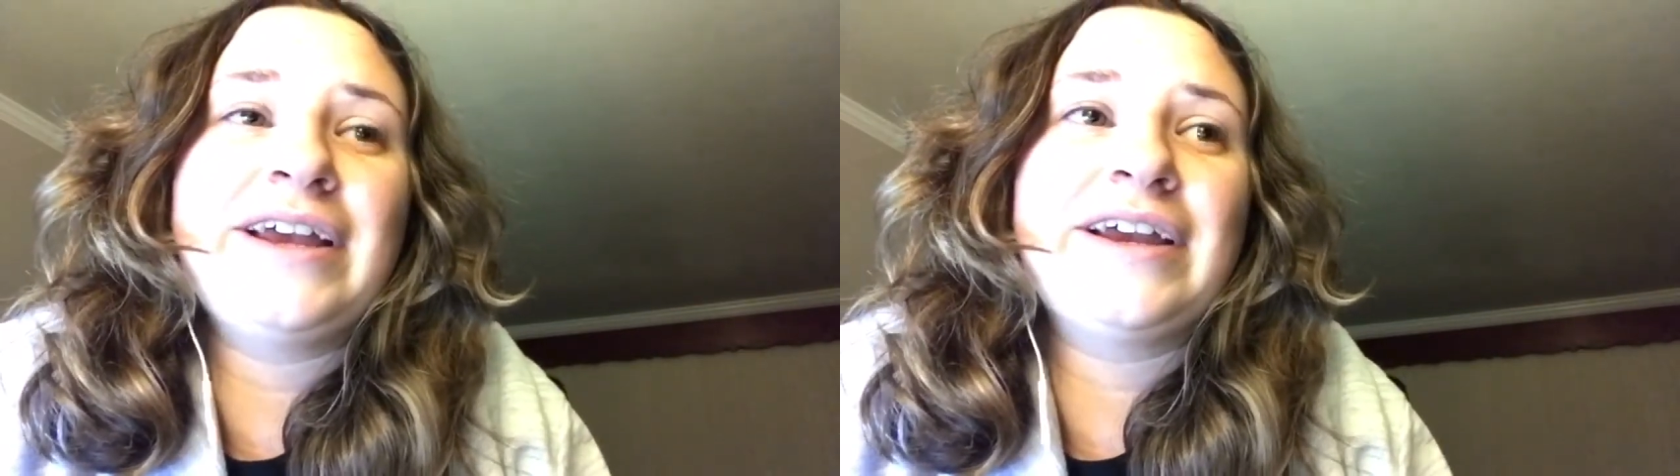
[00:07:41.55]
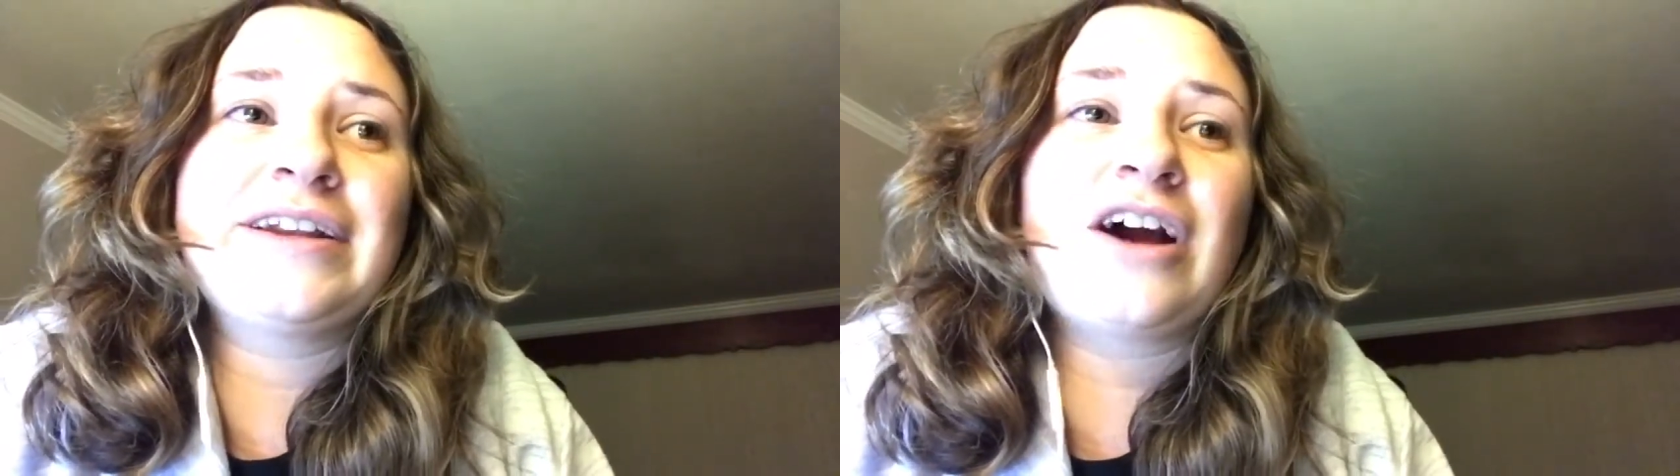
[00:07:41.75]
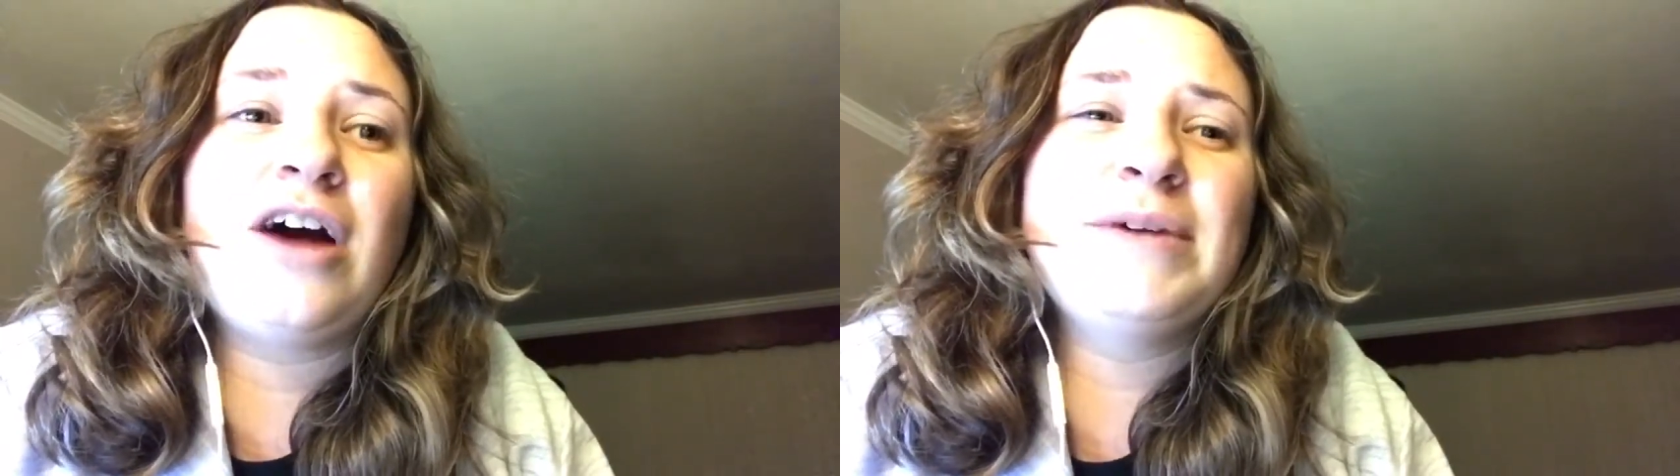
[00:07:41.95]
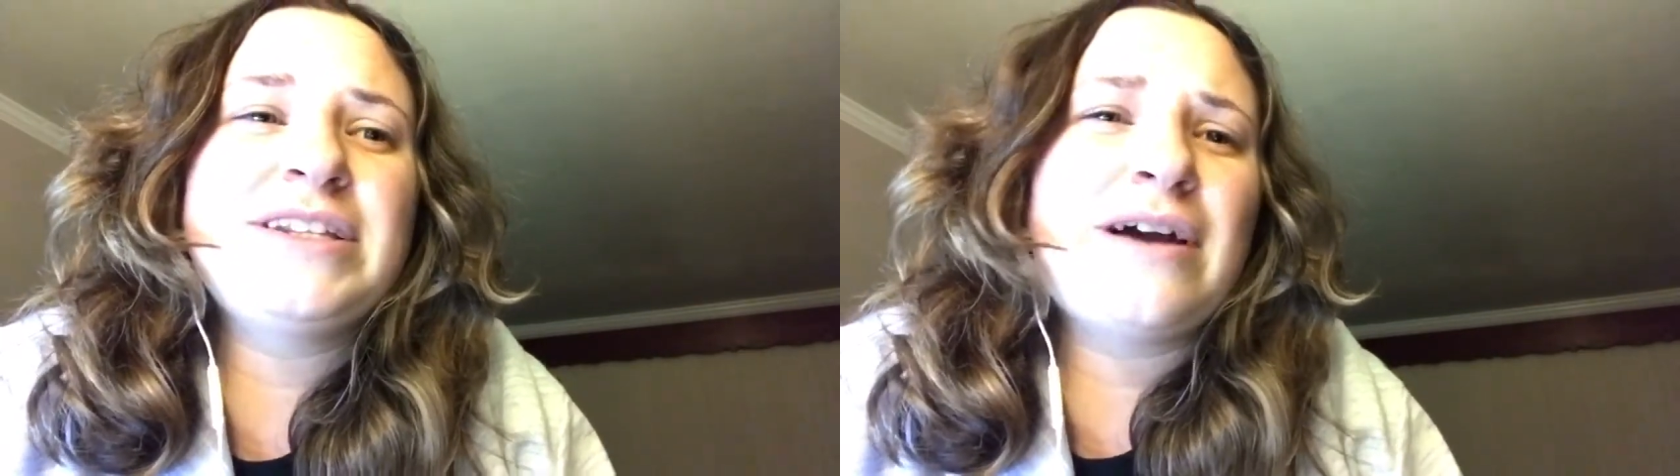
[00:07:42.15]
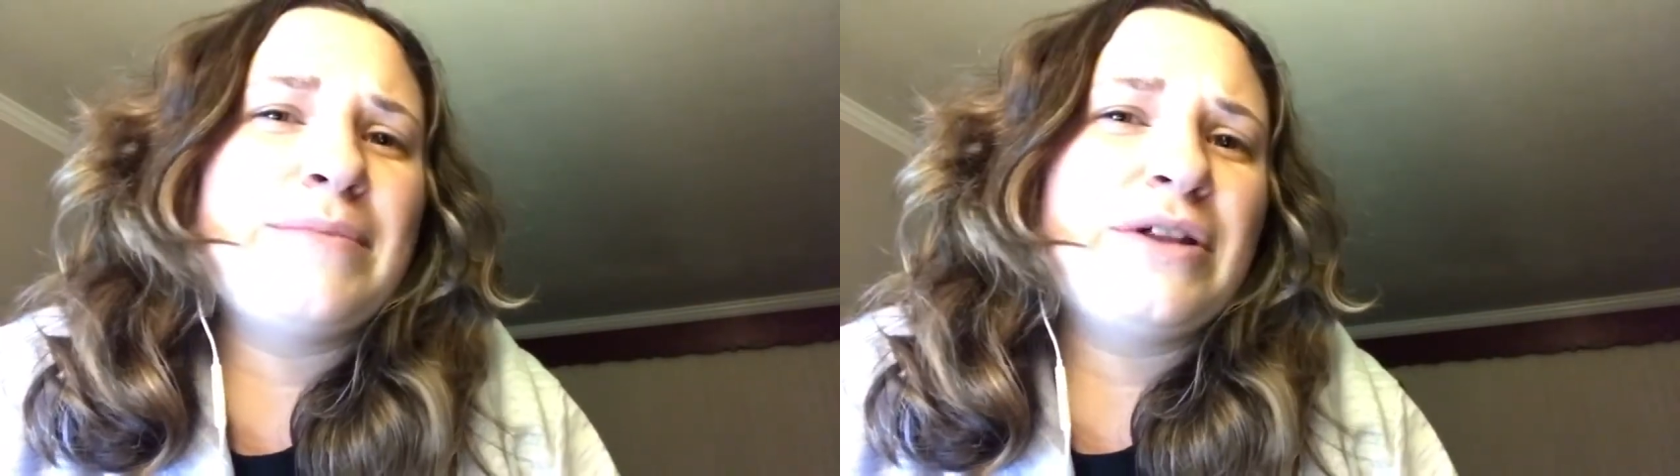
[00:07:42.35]
and comment
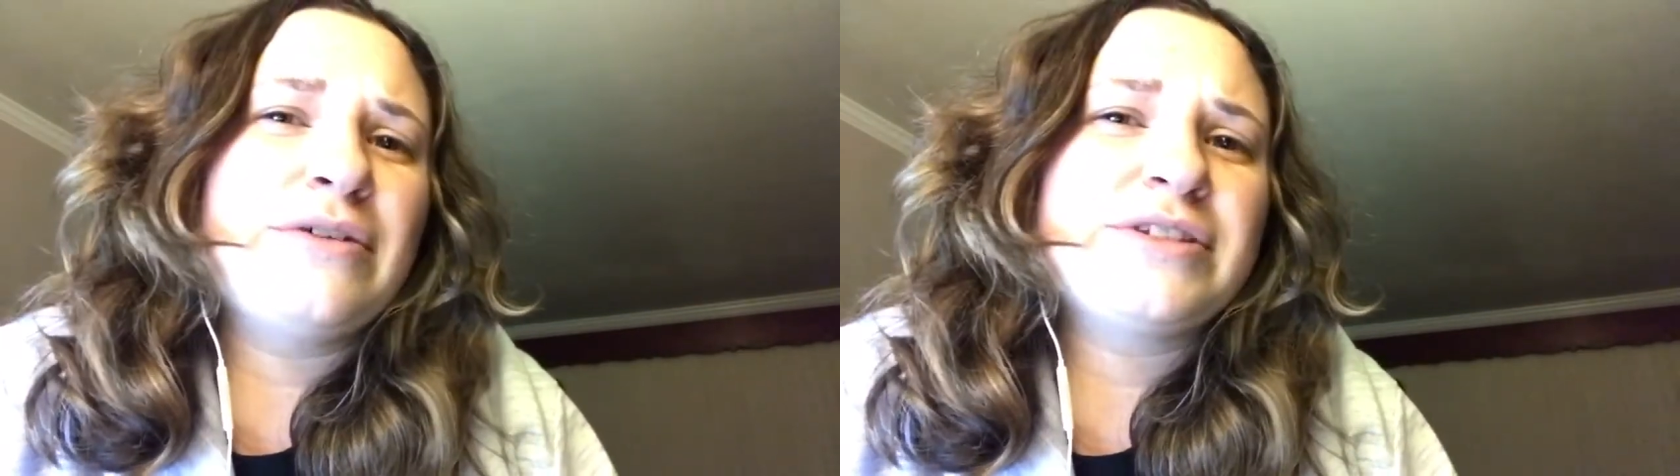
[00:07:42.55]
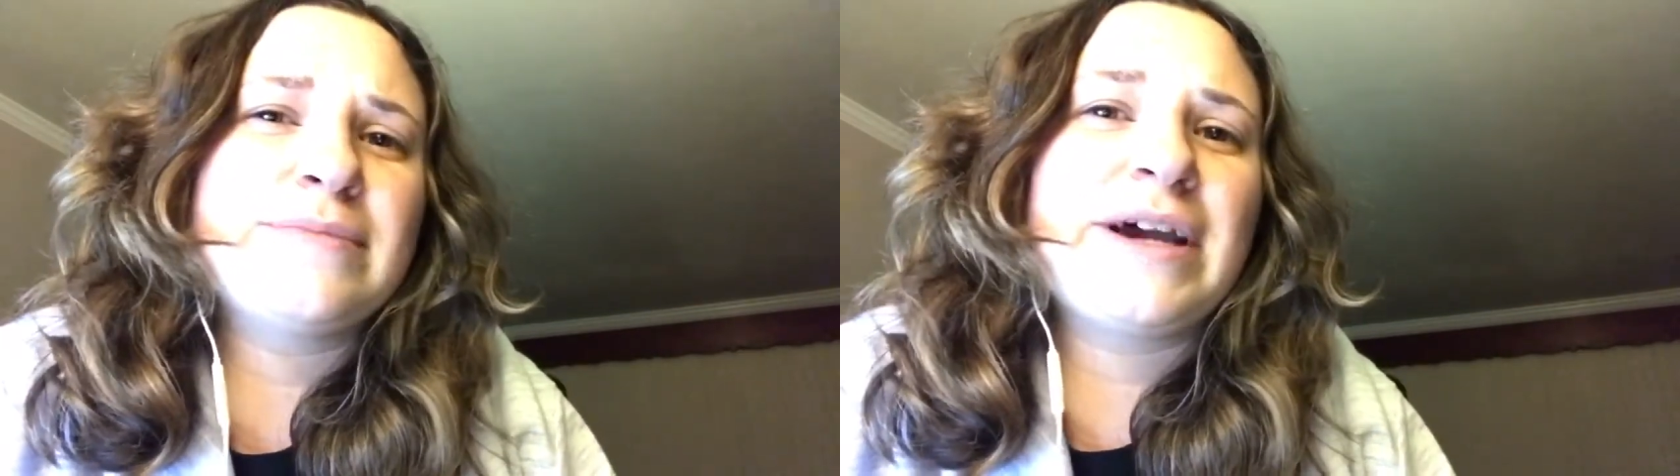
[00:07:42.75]
down below some